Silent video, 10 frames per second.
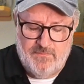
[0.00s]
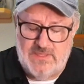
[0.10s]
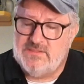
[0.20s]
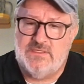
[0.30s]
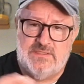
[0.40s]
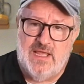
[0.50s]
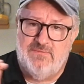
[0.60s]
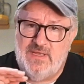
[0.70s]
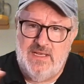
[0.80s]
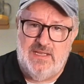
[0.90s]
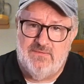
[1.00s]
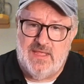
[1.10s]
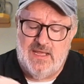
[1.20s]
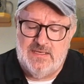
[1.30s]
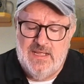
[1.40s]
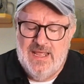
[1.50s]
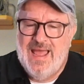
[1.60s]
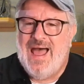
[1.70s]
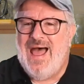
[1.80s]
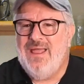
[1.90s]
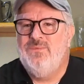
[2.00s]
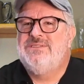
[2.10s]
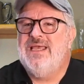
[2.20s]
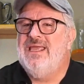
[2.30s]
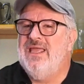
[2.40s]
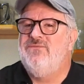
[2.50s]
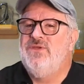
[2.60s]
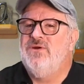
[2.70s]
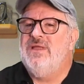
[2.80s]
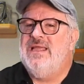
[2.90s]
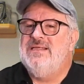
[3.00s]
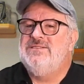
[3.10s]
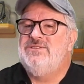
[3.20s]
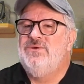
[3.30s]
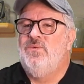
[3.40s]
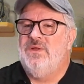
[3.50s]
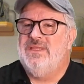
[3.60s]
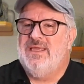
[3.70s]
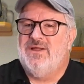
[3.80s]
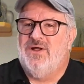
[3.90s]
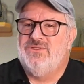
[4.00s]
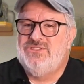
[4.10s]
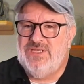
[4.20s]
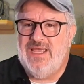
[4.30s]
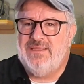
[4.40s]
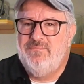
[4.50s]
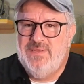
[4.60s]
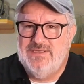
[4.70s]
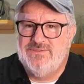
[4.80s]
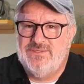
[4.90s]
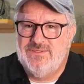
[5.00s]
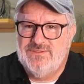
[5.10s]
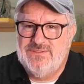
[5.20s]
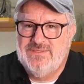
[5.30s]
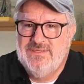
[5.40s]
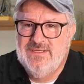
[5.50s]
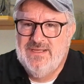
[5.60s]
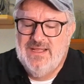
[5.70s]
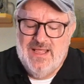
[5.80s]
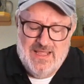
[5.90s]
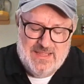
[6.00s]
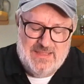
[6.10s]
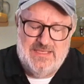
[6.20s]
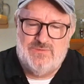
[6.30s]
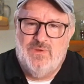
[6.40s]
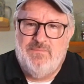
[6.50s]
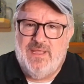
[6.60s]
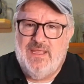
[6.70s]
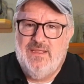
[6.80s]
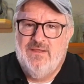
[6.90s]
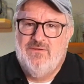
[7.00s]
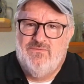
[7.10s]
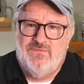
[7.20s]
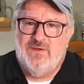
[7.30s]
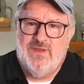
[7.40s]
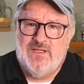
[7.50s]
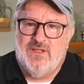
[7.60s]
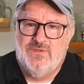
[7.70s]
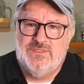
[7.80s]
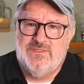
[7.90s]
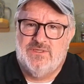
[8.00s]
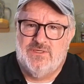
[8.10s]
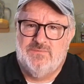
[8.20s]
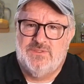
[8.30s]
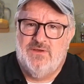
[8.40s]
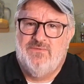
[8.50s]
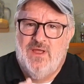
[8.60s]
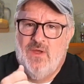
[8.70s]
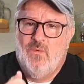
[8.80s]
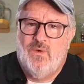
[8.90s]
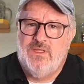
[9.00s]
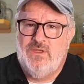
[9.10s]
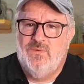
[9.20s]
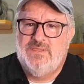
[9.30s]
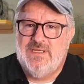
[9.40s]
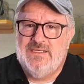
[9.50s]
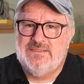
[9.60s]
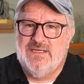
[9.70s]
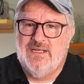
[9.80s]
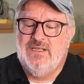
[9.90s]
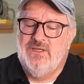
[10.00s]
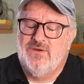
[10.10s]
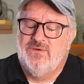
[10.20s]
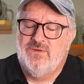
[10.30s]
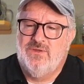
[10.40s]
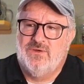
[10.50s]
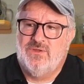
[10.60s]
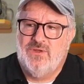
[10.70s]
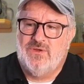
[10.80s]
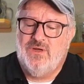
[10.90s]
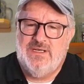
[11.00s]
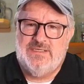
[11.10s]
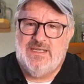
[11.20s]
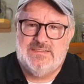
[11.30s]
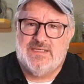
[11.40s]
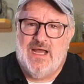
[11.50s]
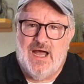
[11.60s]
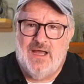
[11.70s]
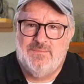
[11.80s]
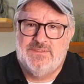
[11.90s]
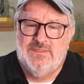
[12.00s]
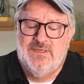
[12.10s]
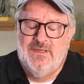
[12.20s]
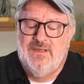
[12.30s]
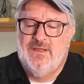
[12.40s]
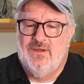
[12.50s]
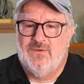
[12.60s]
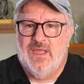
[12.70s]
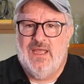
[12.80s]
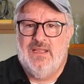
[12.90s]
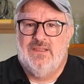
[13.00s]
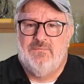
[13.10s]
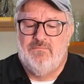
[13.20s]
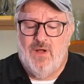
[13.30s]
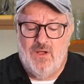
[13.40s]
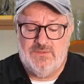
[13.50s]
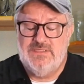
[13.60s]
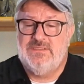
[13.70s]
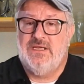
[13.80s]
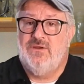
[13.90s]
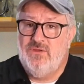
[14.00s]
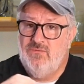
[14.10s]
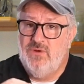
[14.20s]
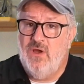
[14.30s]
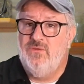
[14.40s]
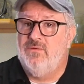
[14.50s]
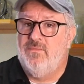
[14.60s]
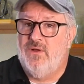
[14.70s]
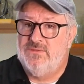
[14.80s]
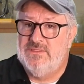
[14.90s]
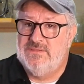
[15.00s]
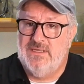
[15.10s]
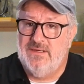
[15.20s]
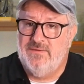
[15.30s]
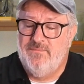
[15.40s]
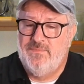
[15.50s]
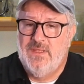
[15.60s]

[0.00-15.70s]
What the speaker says: This doesn't have any of that. I would say if you're into what they call Czech Pilsners, this would be very close in terms of what you would taste in it. You're going to taste the hops. Okay, the malt is there. You know the malt is there,